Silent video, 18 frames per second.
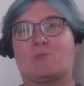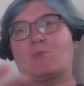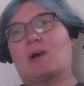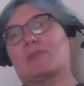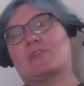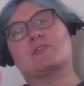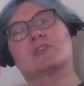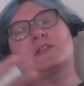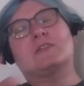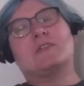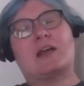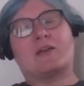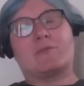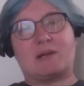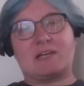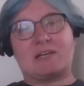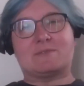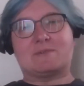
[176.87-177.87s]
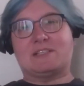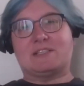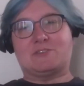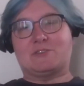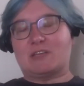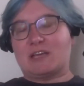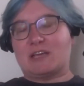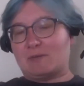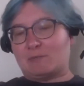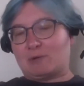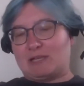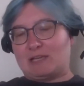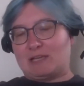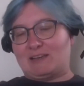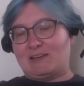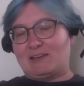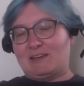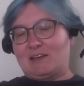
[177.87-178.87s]
there's a lot of ways that we do that.
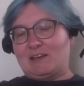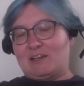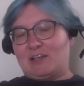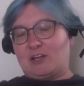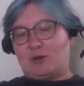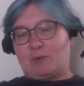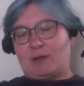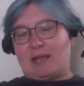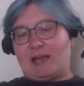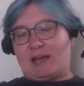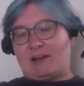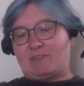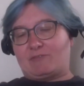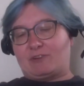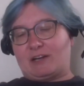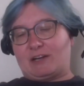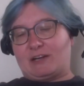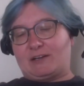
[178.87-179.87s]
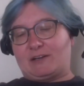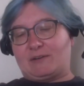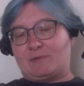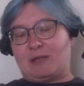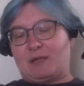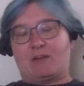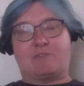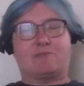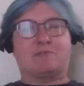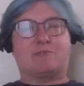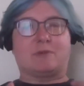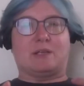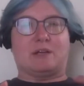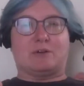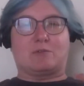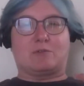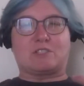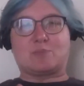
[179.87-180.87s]
We have
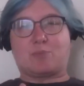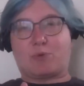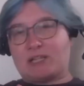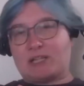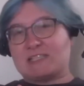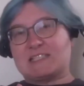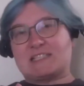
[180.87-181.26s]
sprints